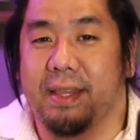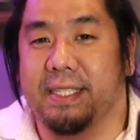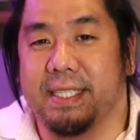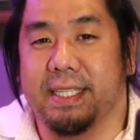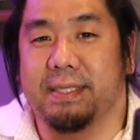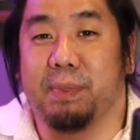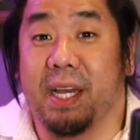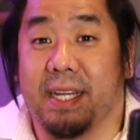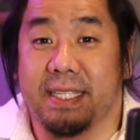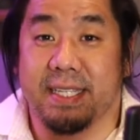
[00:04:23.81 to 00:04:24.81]
This is
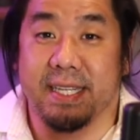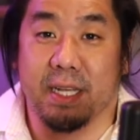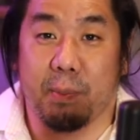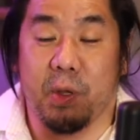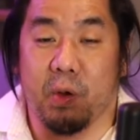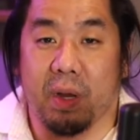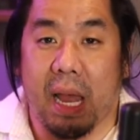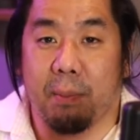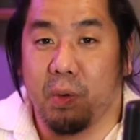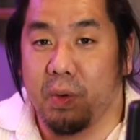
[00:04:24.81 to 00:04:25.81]
because this is a pure
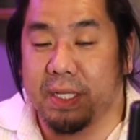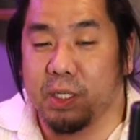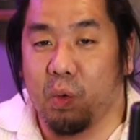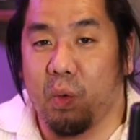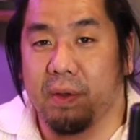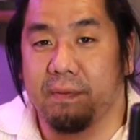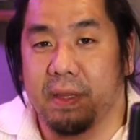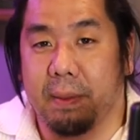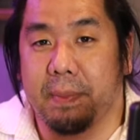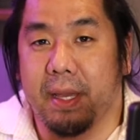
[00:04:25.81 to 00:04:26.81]
gamble, it's a coin
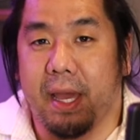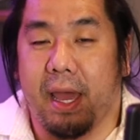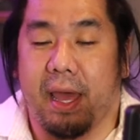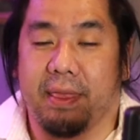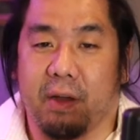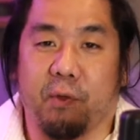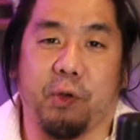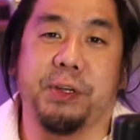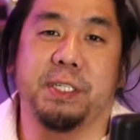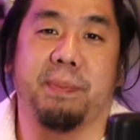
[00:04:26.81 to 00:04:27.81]
flip, and
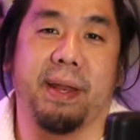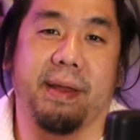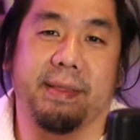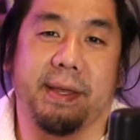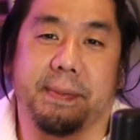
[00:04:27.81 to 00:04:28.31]
therefore you should bet nothing.